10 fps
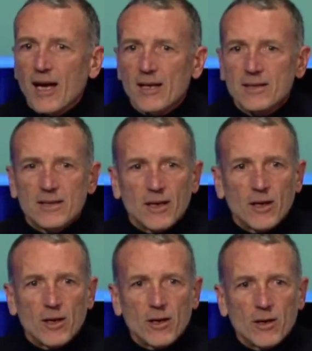and
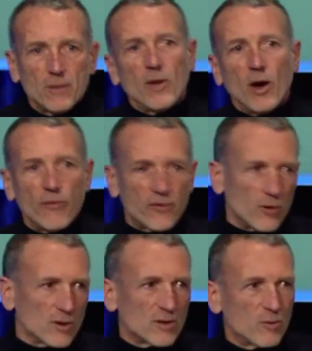
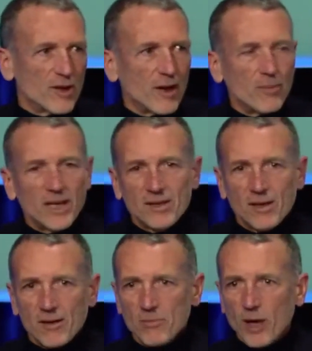of course with our
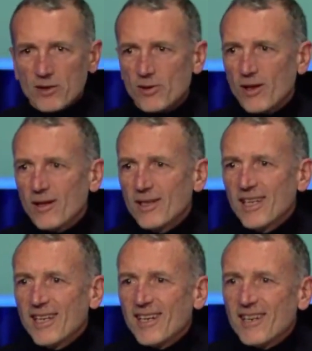base here in Montreal.